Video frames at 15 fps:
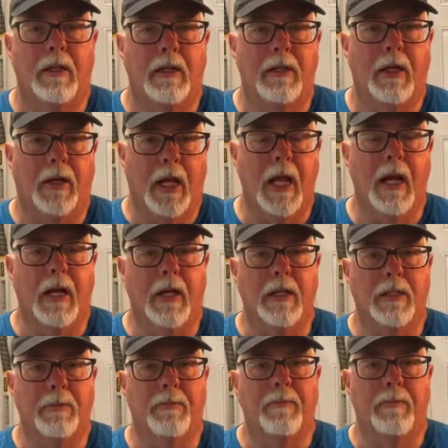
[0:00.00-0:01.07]
their
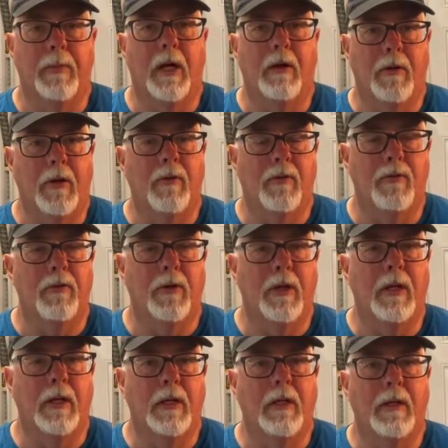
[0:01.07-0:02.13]
candidates
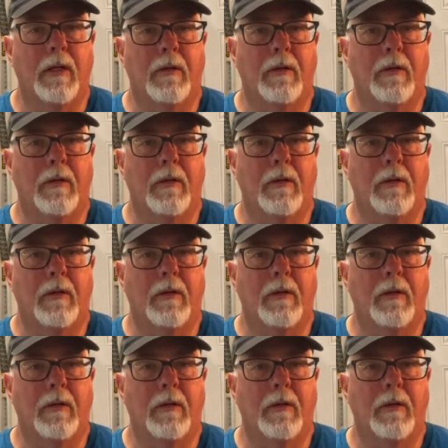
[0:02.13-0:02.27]
and